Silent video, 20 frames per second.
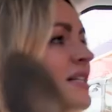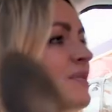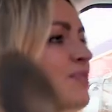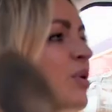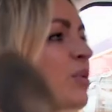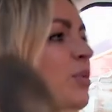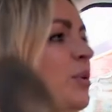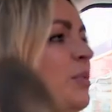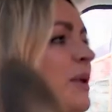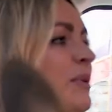It's
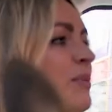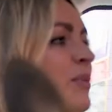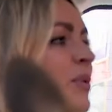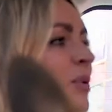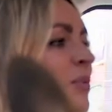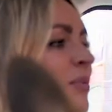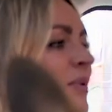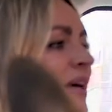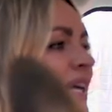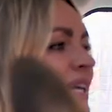probably
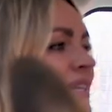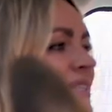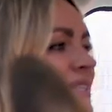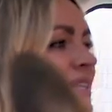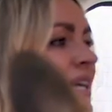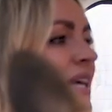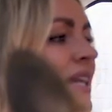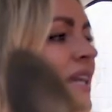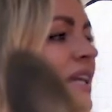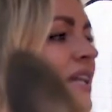more me,
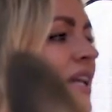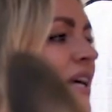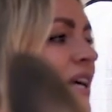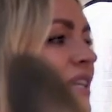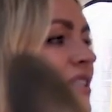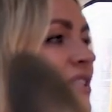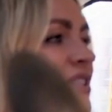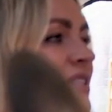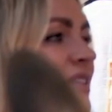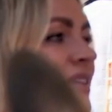isn't it? That
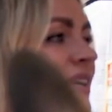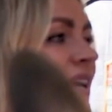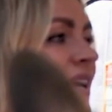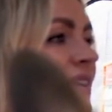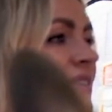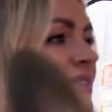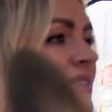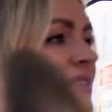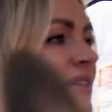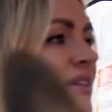like, just in
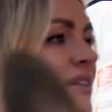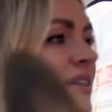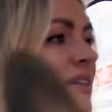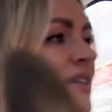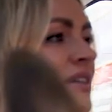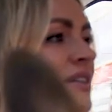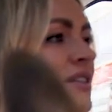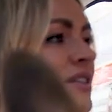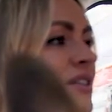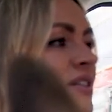case.
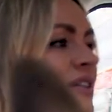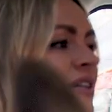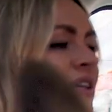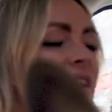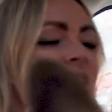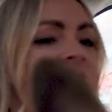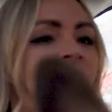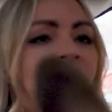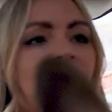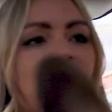Yeah.
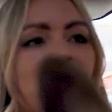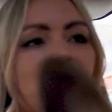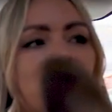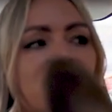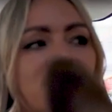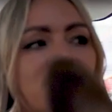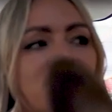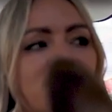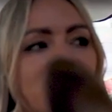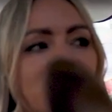She, uh,
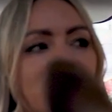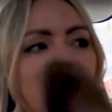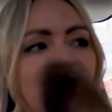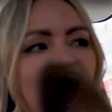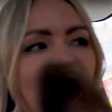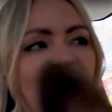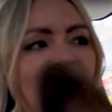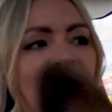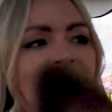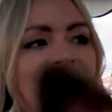As a poo.
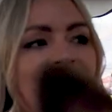Yeah,